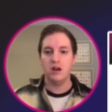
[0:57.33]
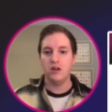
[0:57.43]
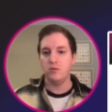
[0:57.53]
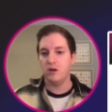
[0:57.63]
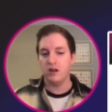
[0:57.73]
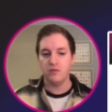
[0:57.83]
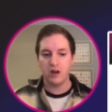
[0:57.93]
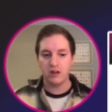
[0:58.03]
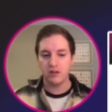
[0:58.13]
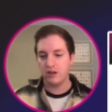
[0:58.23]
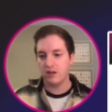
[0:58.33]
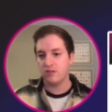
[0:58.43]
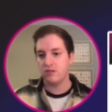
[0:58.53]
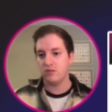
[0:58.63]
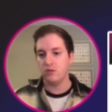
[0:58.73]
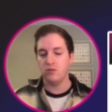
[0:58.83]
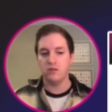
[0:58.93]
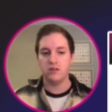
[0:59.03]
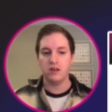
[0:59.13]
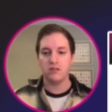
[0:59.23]
And you might have analytics, so
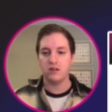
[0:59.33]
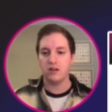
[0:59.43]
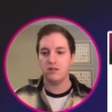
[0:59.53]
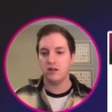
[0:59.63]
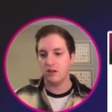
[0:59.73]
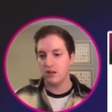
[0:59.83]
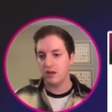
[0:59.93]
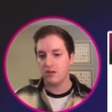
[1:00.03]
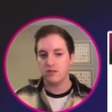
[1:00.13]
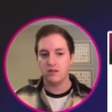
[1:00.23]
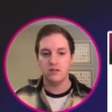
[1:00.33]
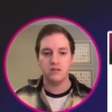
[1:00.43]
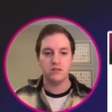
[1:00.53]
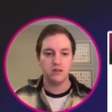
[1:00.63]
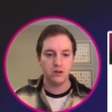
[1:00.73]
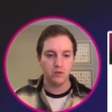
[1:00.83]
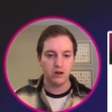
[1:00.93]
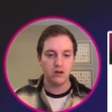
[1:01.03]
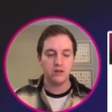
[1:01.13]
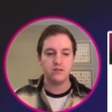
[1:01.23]
things like data lakes and data
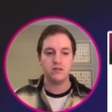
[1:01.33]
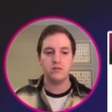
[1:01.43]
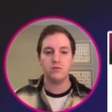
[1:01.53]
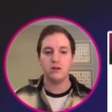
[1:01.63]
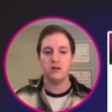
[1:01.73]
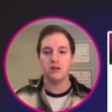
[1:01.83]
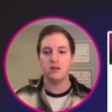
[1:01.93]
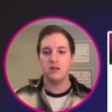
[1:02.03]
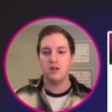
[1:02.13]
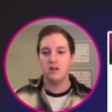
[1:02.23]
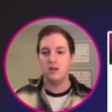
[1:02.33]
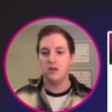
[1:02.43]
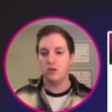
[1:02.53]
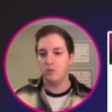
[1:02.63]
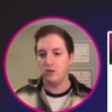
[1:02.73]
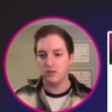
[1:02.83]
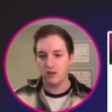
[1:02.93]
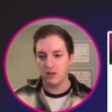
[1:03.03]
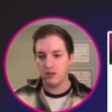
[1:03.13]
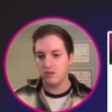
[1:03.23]
warehouses where you'll be
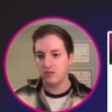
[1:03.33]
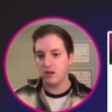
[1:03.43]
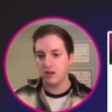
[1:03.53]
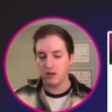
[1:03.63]
using data